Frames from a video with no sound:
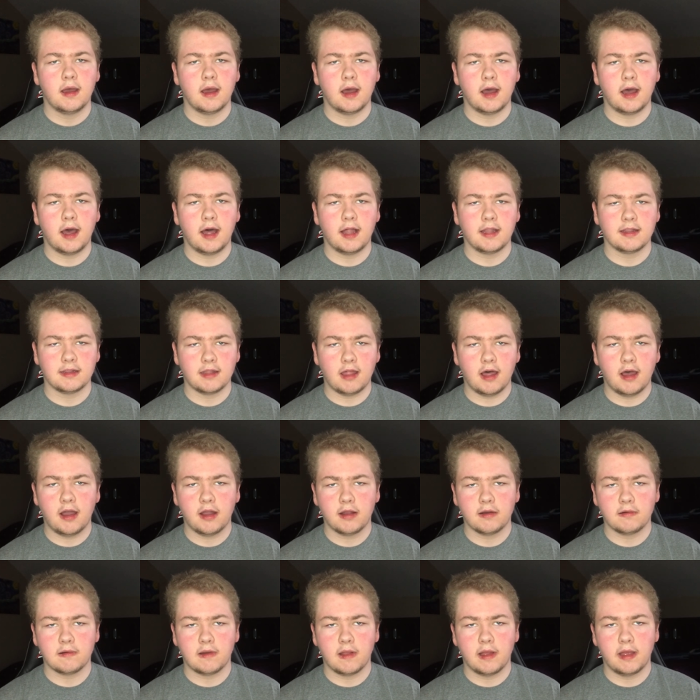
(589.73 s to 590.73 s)
uh,
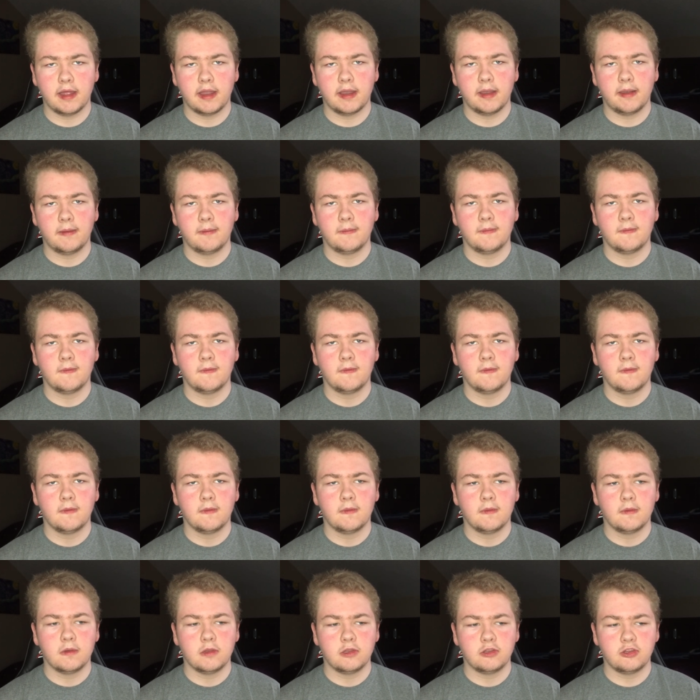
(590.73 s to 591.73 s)
long run,
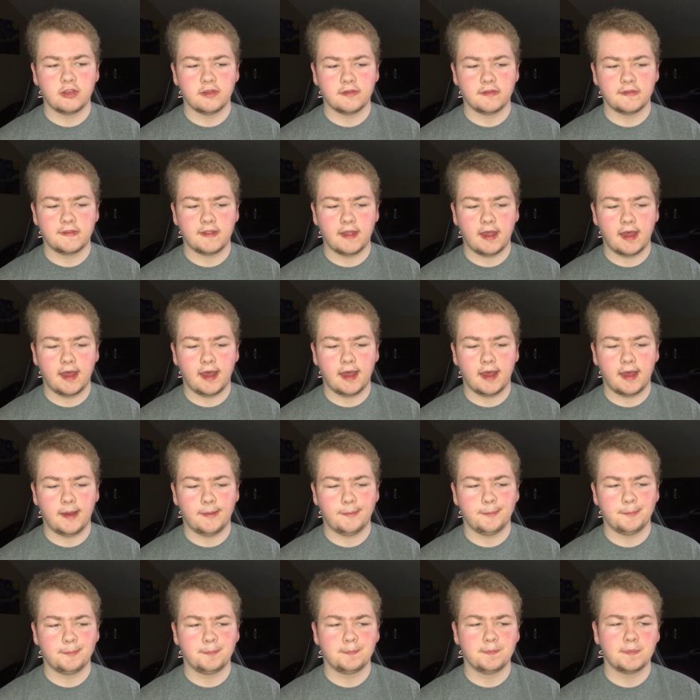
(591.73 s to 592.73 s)
just uh,
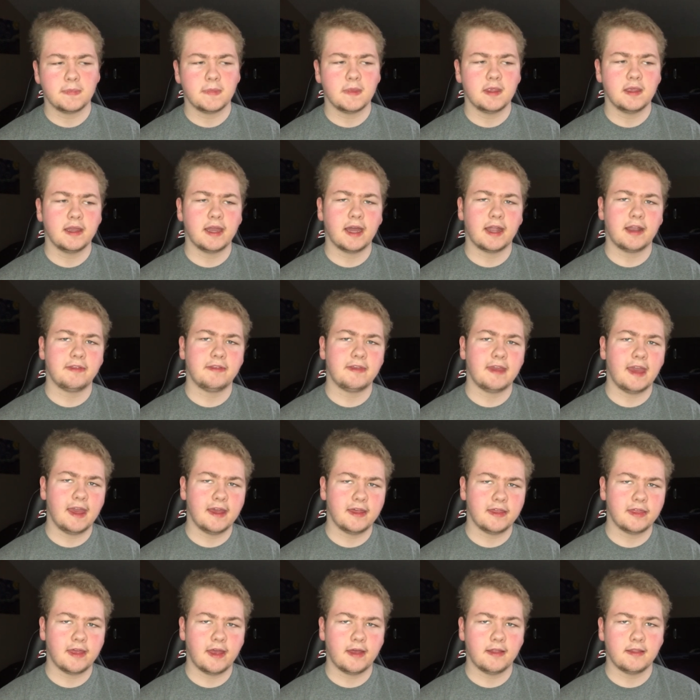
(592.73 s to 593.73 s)
you gotta
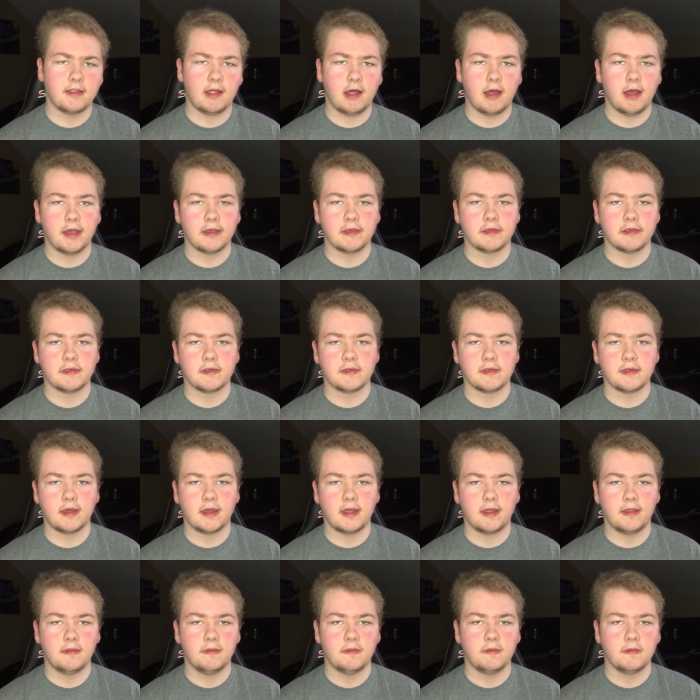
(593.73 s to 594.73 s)
take that loss
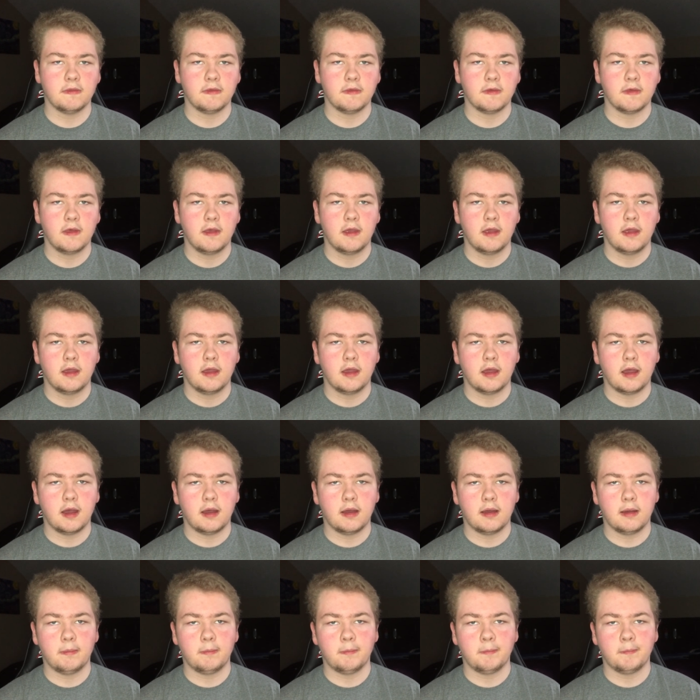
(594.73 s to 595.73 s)
and
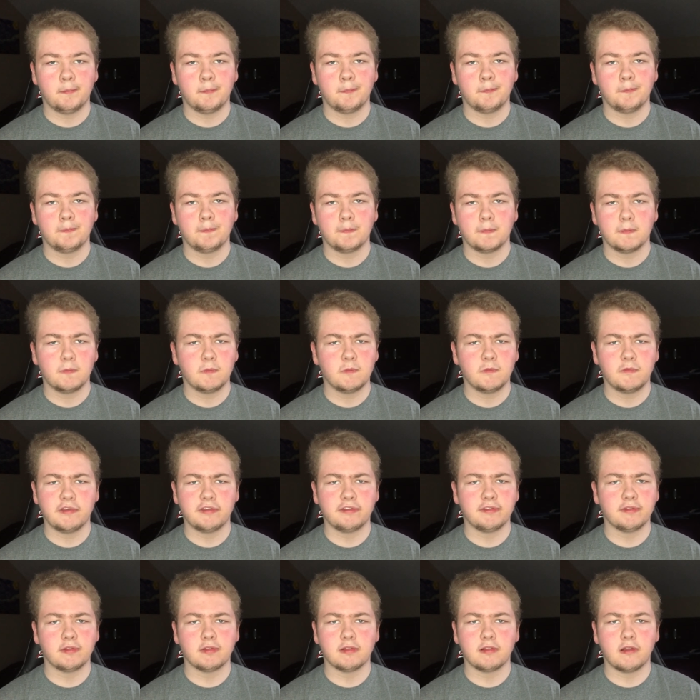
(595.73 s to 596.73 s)
um,
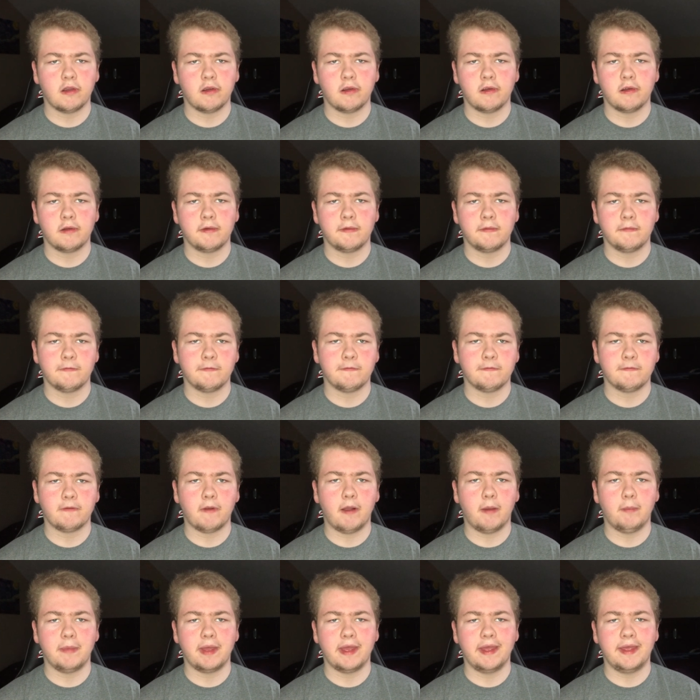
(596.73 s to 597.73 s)
just learn
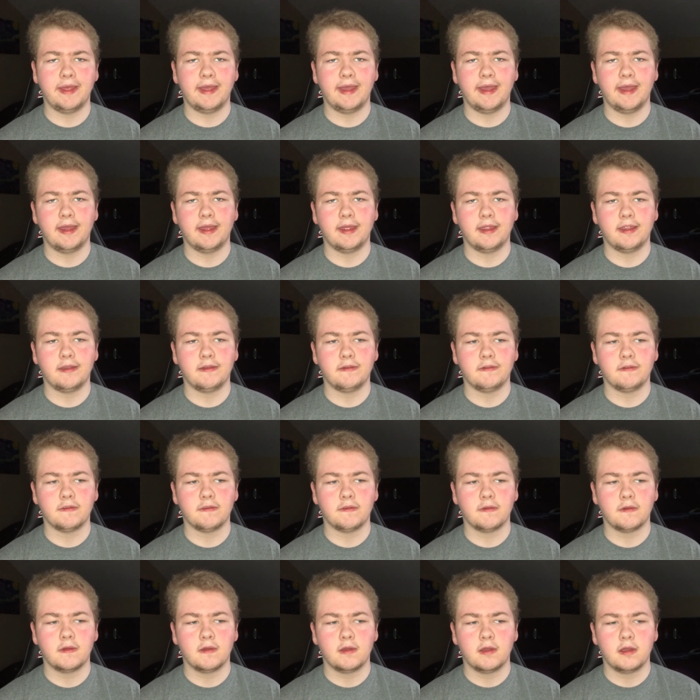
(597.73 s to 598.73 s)
from it. And
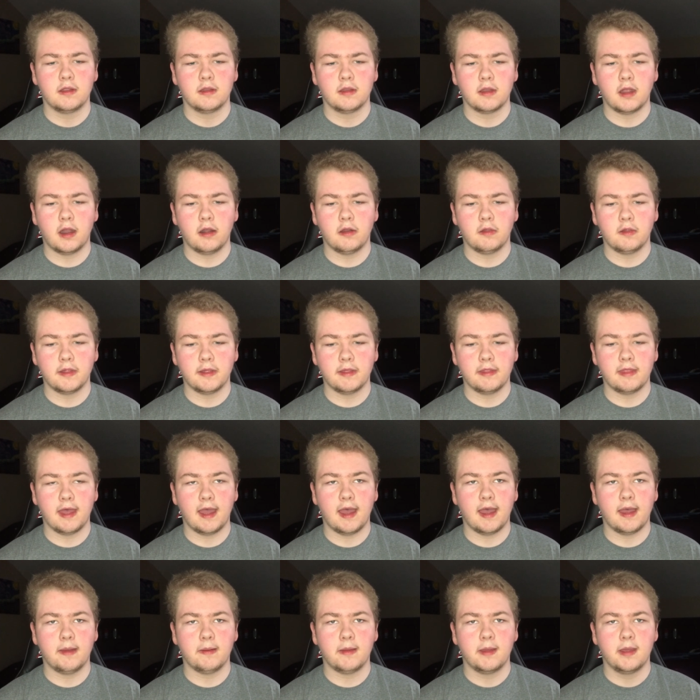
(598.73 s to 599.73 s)
not only
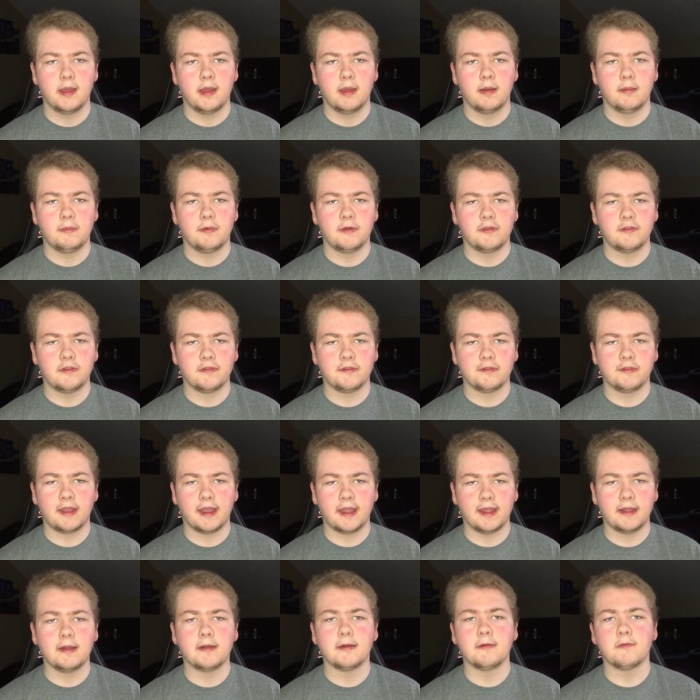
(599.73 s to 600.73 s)
that, but just
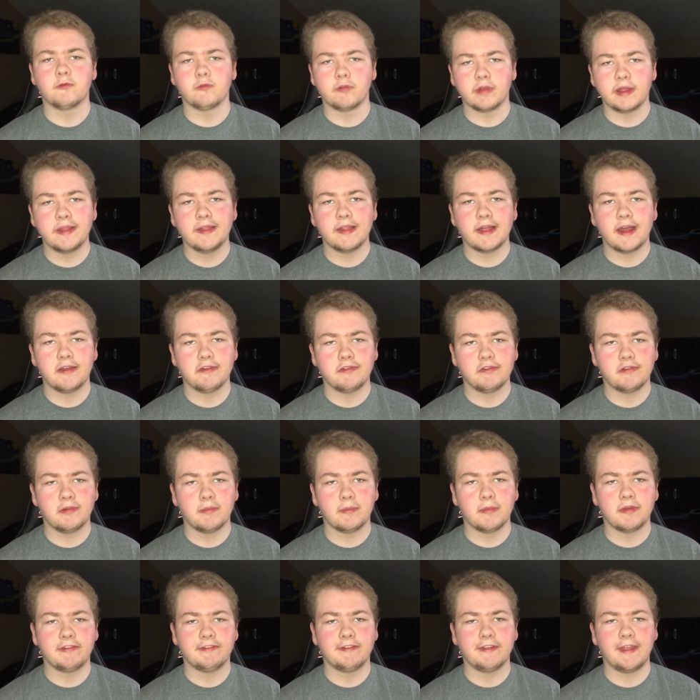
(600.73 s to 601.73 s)
like realize your
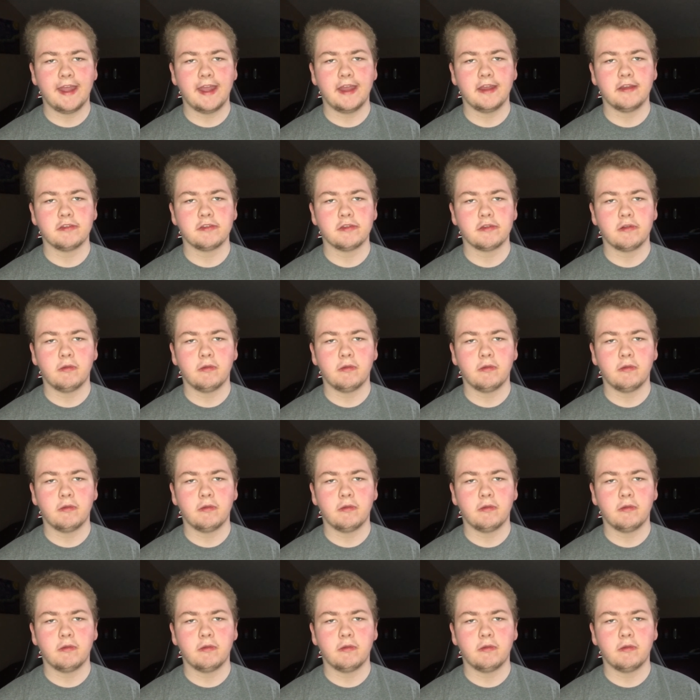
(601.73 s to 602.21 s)
mistakes,